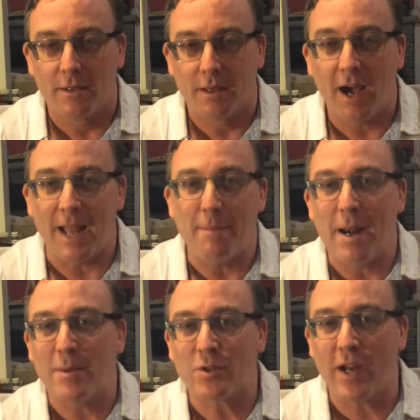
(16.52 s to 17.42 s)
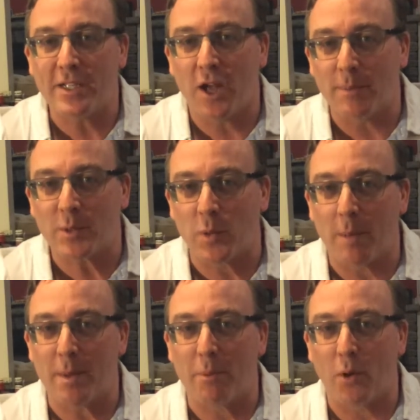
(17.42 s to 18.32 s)
Hi, my name is Craig Thompson-Wood.
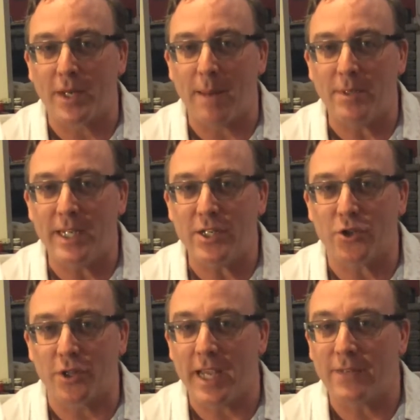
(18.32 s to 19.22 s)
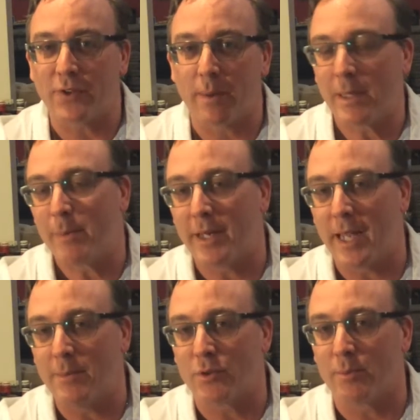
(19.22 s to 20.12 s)
I'm the board game teacher. Thanks for coming to my
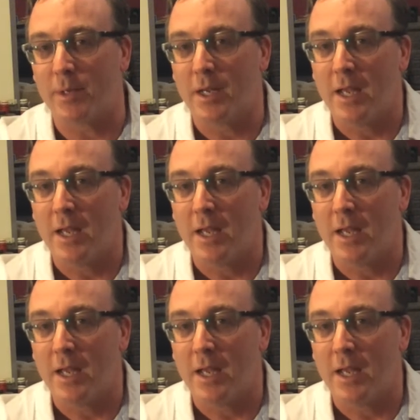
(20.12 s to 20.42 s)
games room.